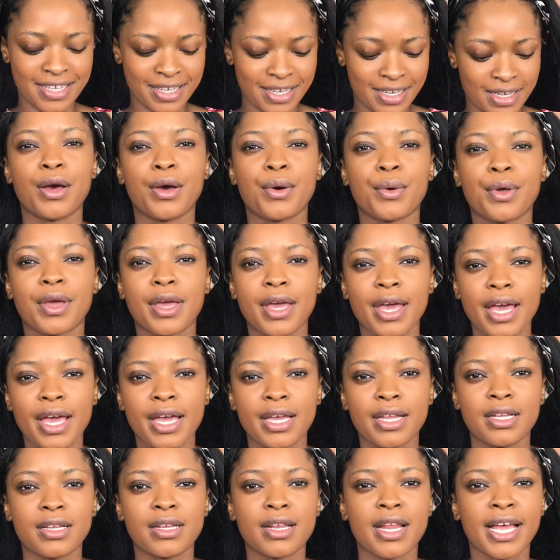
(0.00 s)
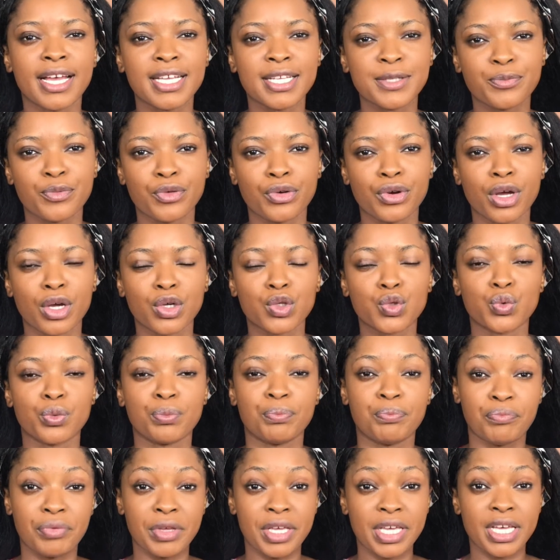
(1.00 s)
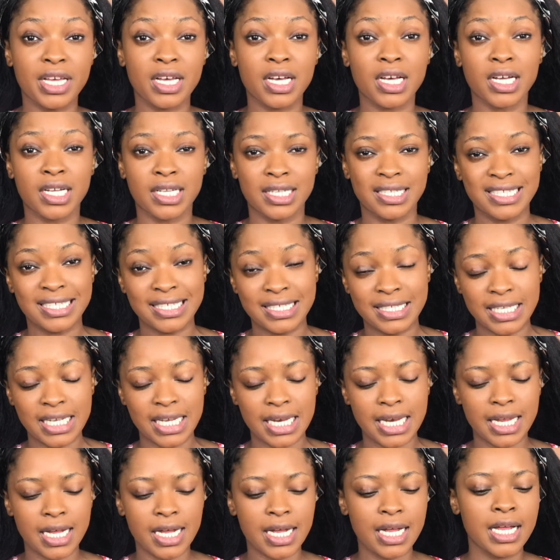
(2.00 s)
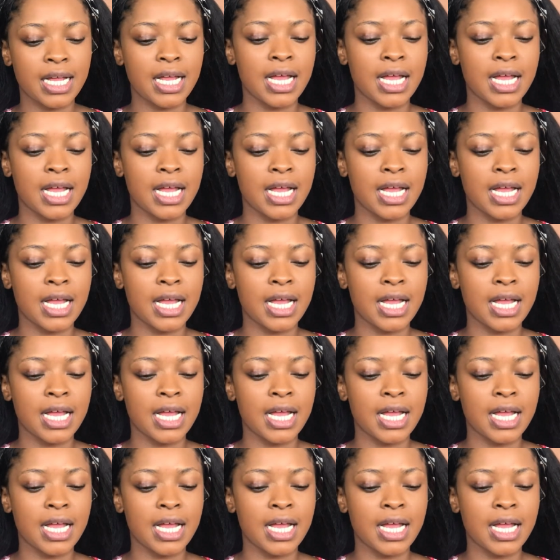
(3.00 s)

Okay, the next product would be concealer.